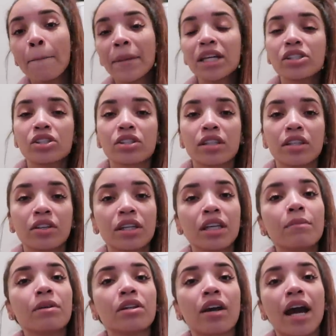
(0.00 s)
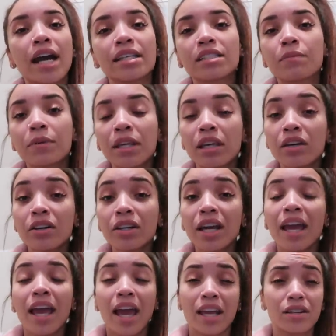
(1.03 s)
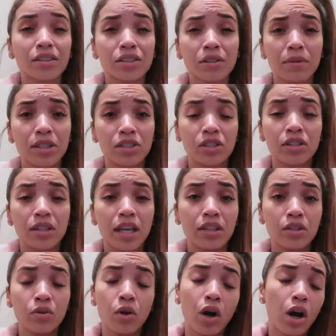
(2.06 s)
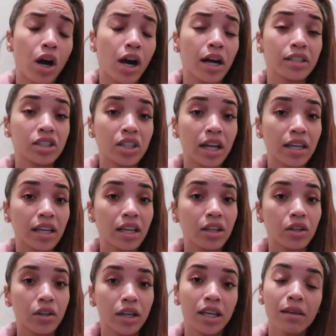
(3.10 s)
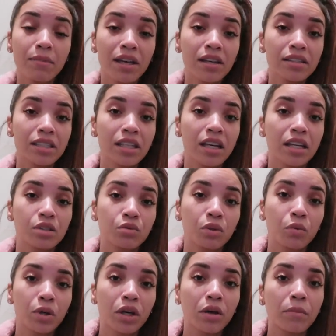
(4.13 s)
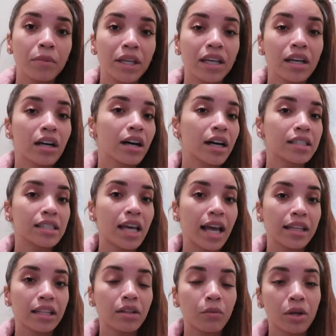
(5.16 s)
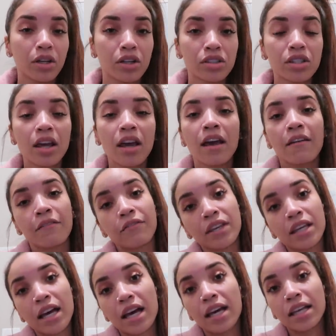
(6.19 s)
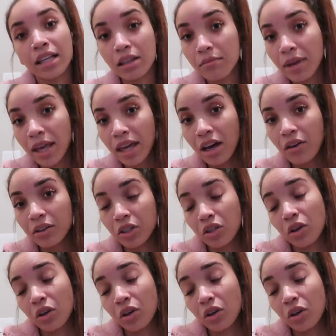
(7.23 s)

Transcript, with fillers: make sure that you're keeping your eyes peeled, and also make sure that you are checking your emails, because we will be contacting the winners via email.